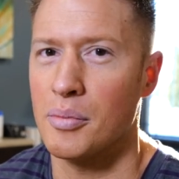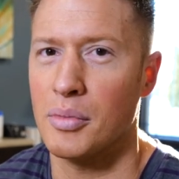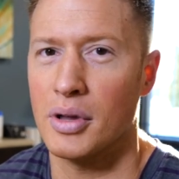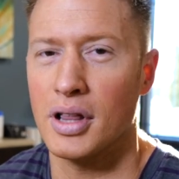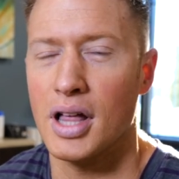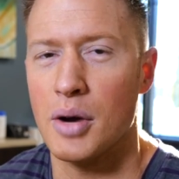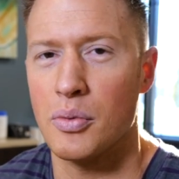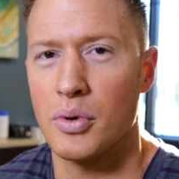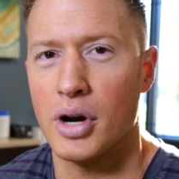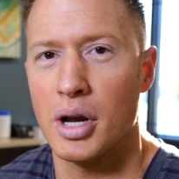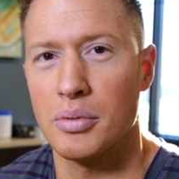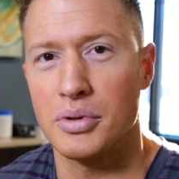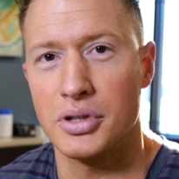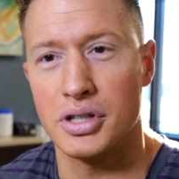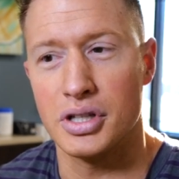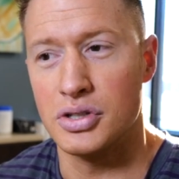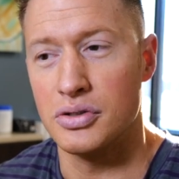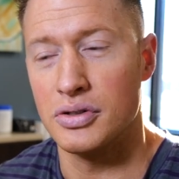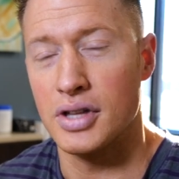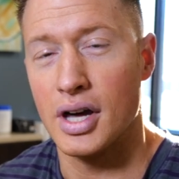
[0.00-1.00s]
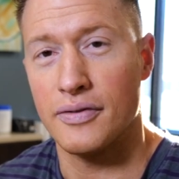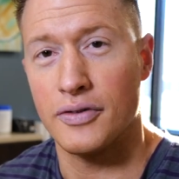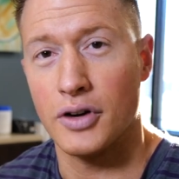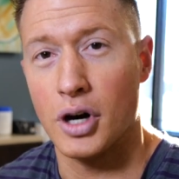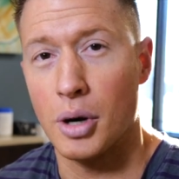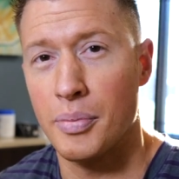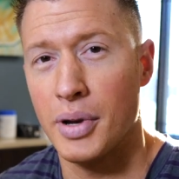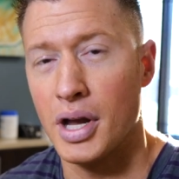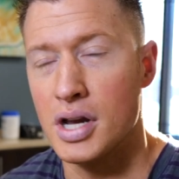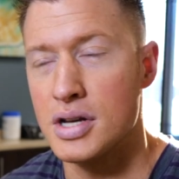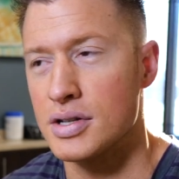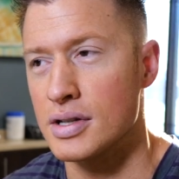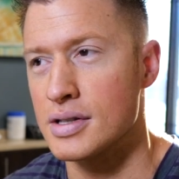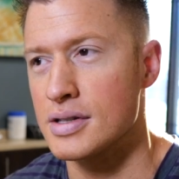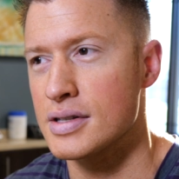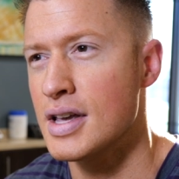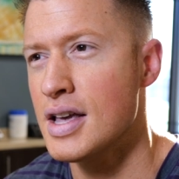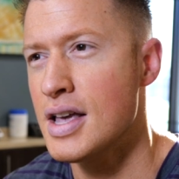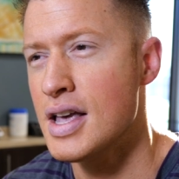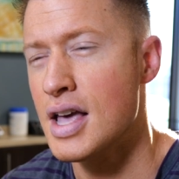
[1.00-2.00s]
I'm glad we're able to do that for our
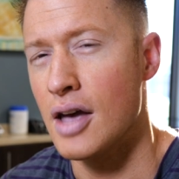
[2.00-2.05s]
patients.